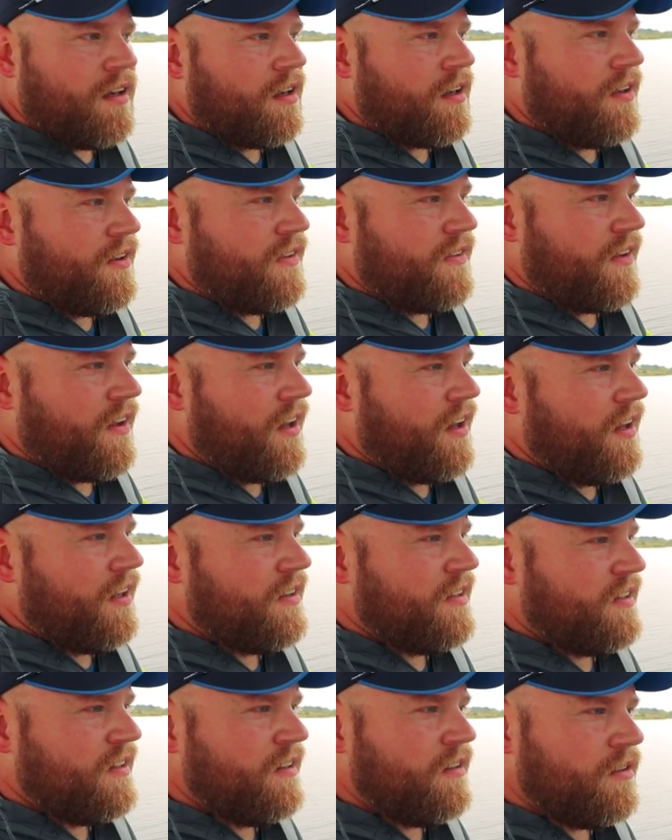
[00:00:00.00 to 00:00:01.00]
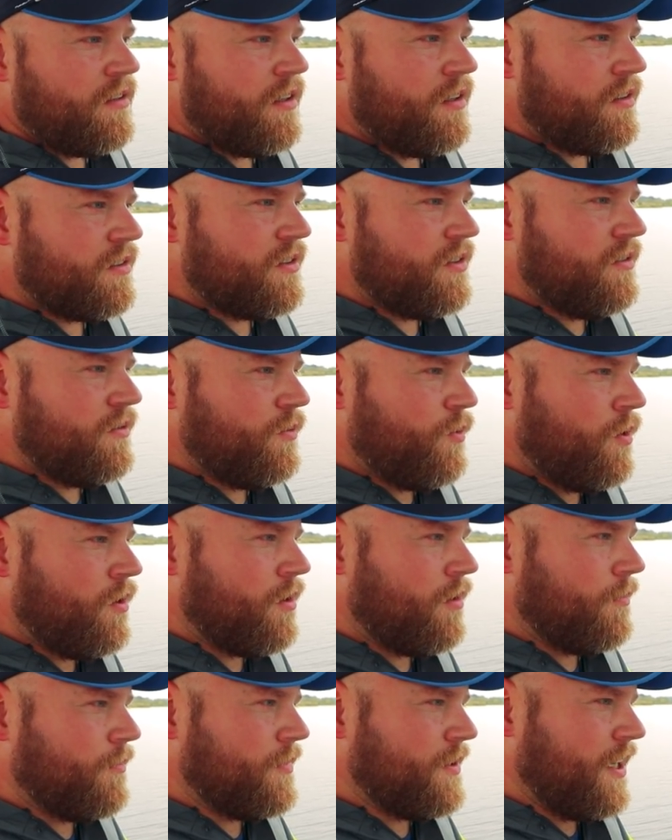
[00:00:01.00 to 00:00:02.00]
because it's still a little too
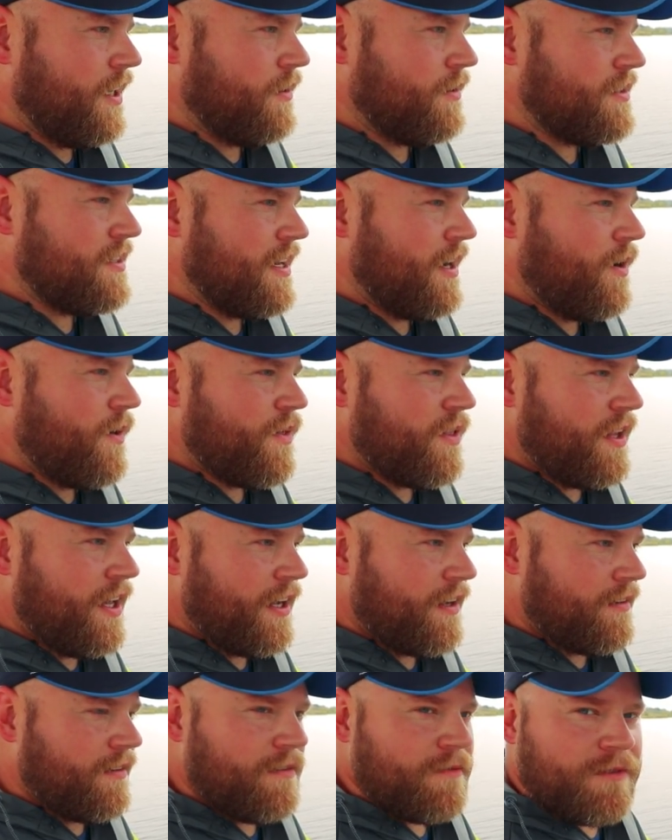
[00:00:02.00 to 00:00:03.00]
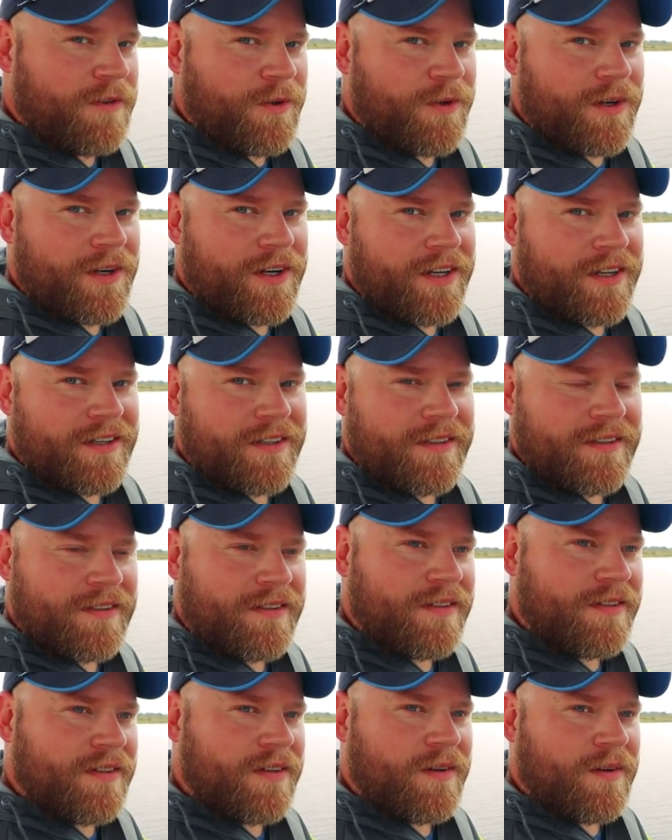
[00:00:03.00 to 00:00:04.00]
warm down south, like in Florida.
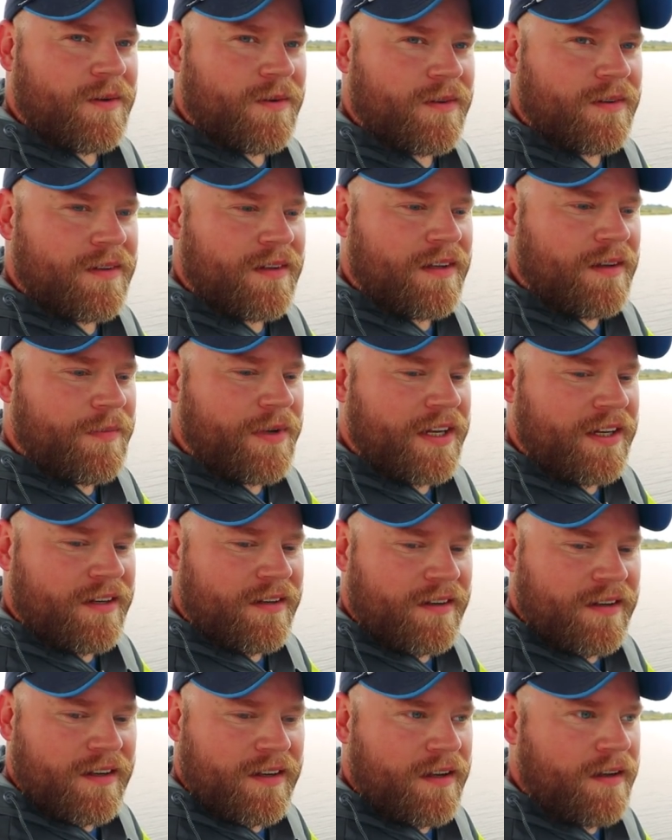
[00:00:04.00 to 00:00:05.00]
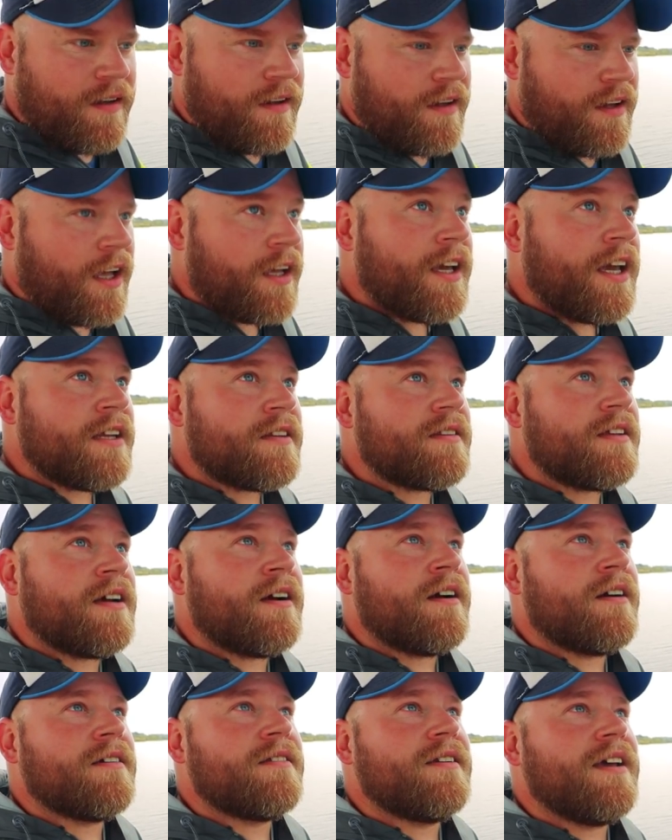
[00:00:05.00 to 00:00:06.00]
So, I mean, I'll get
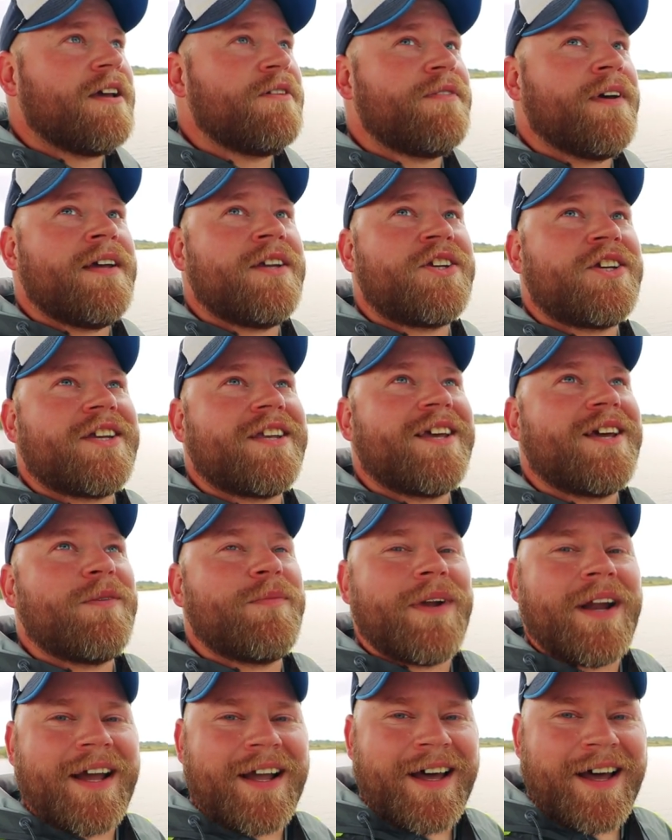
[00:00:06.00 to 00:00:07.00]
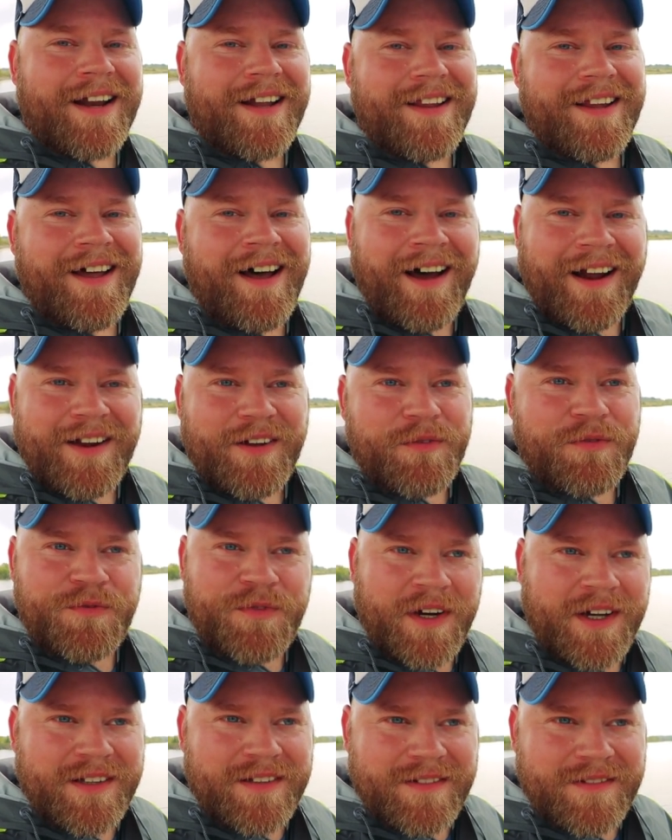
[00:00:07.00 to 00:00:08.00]
there eventually, but I got a lot of
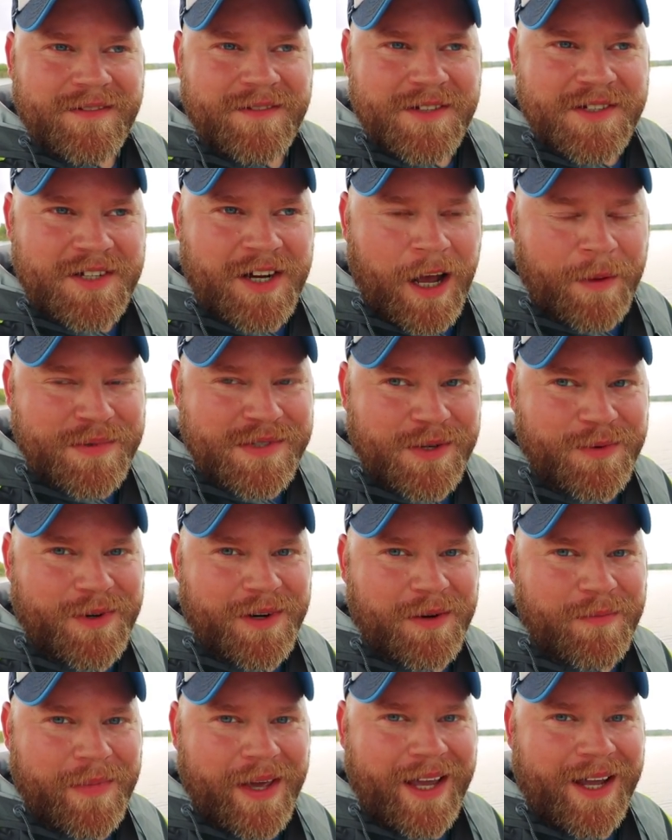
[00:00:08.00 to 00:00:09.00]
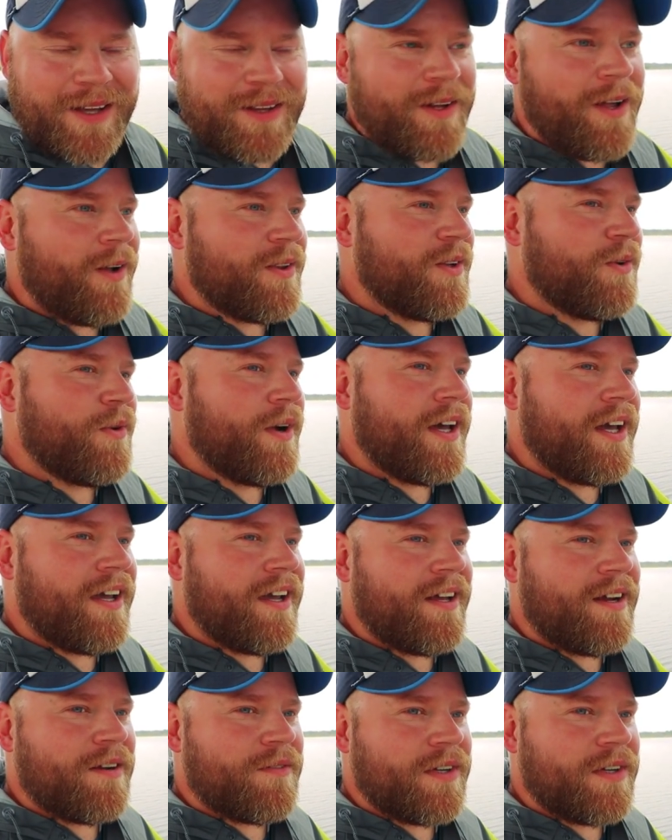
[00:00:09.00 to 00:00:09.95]
fun stops I want to make along the way and